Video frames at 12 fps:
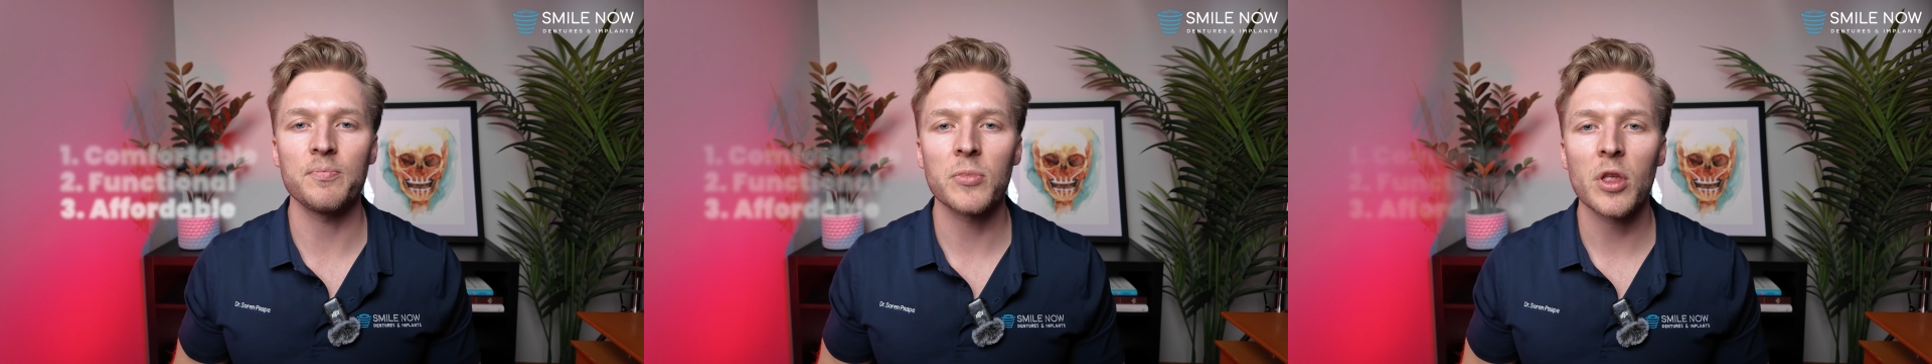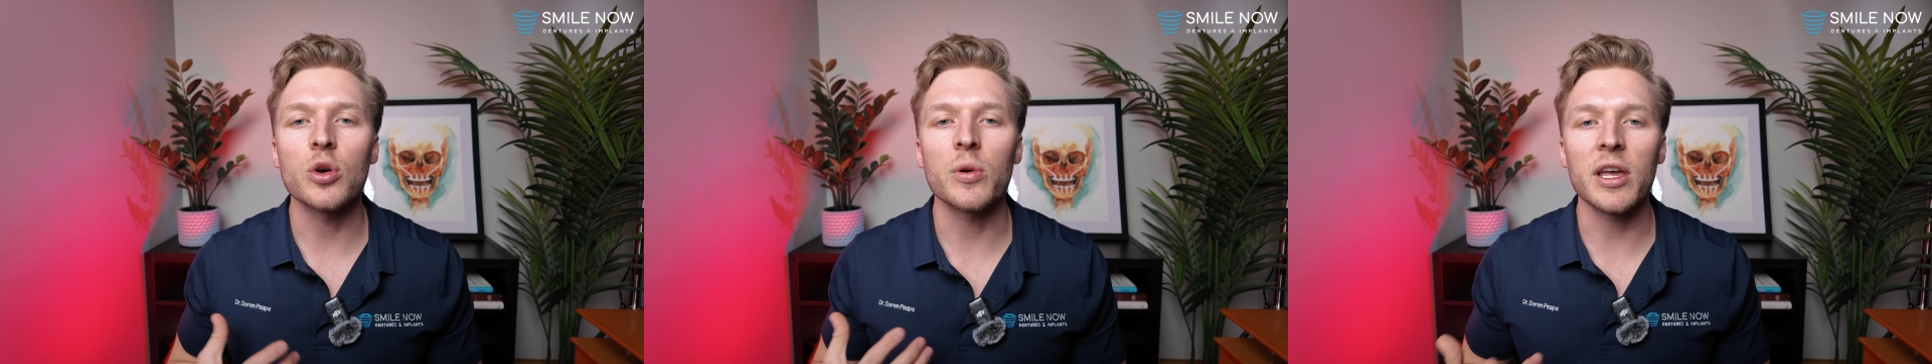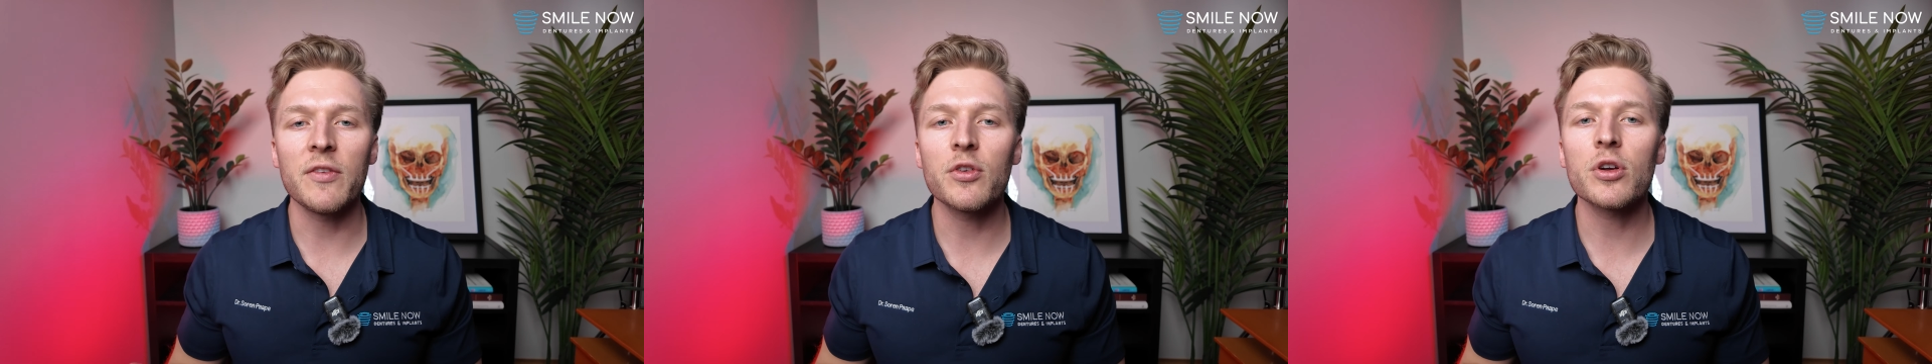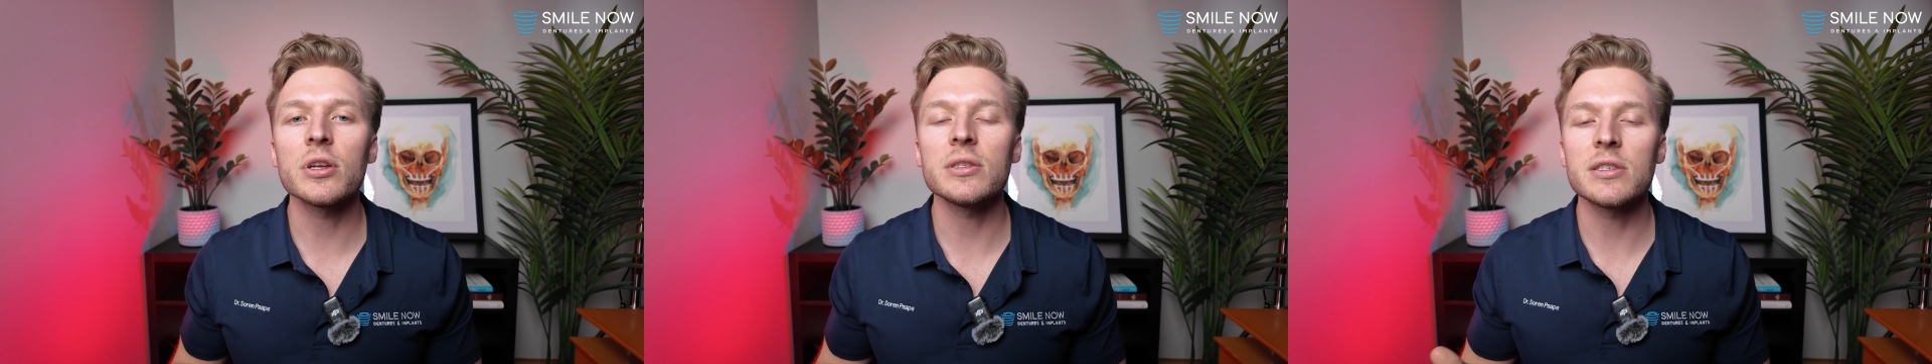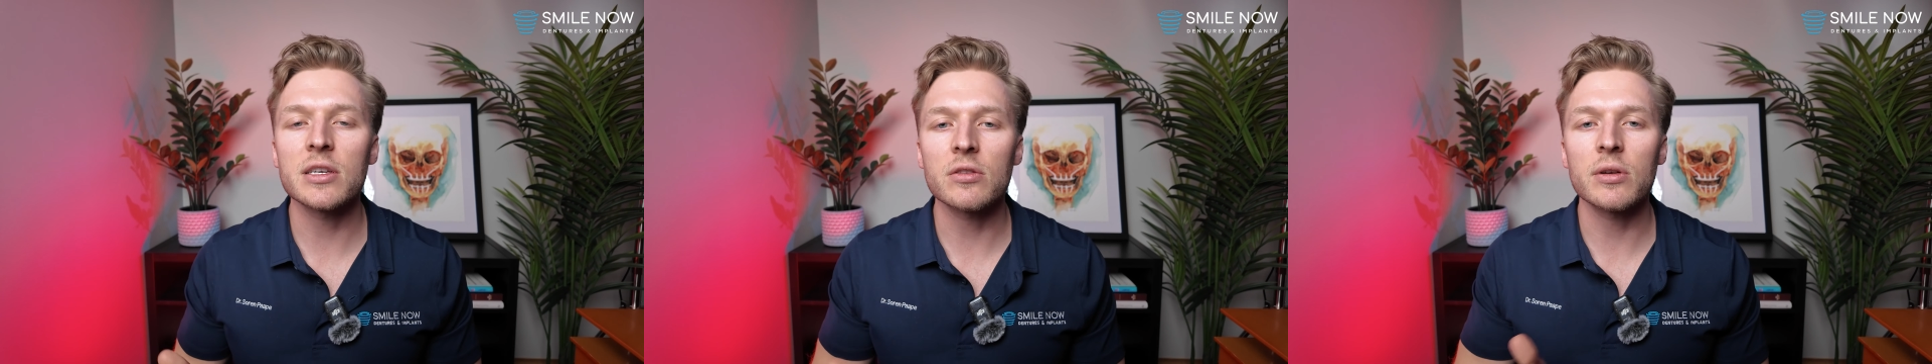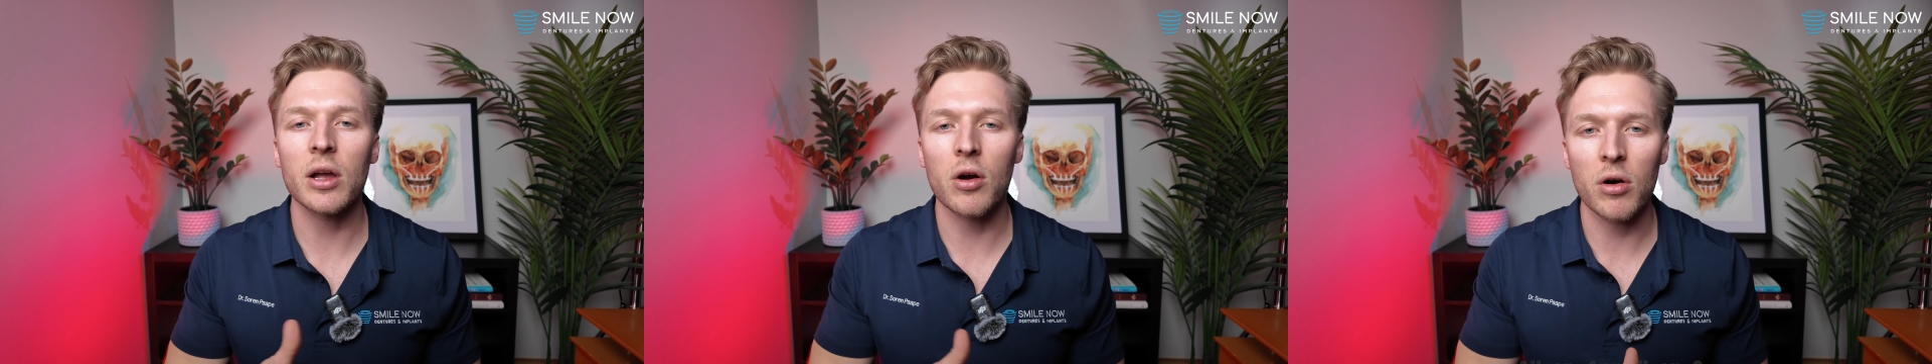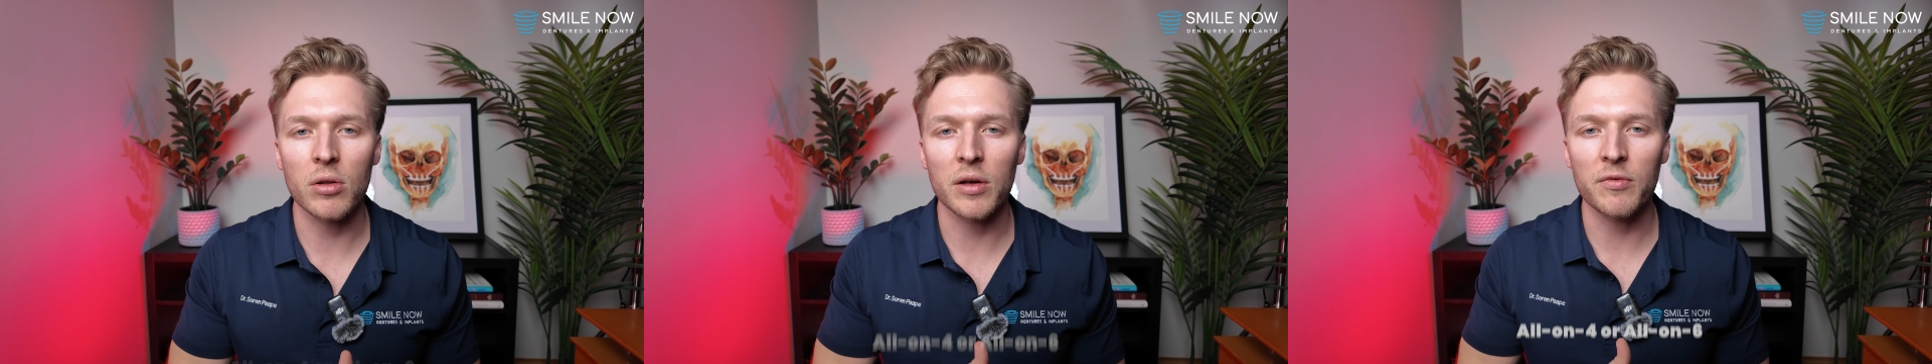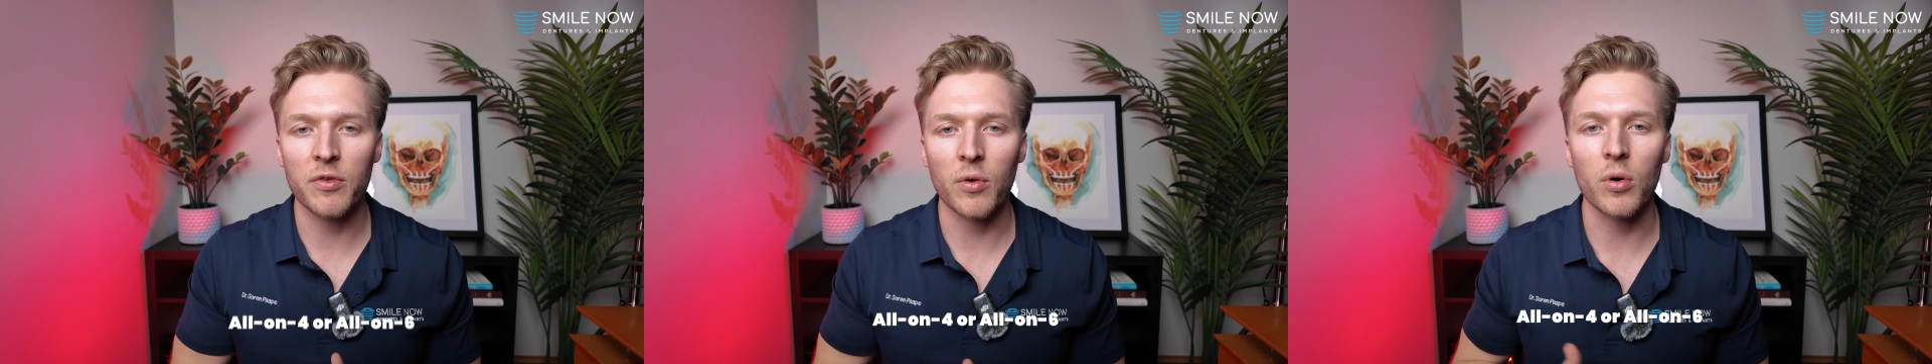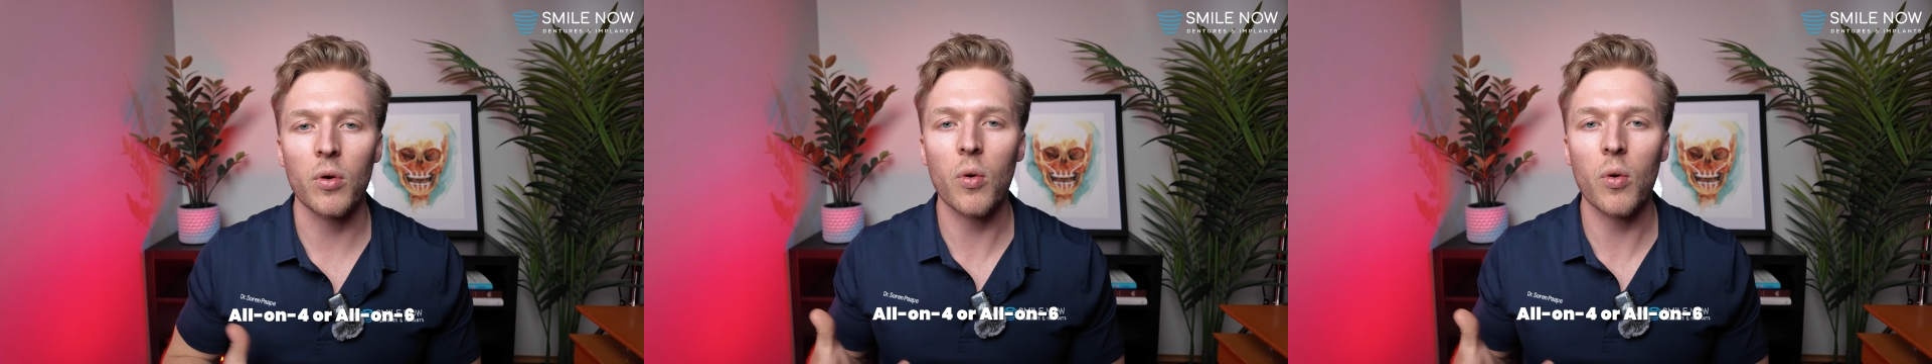So if you're considering All on 4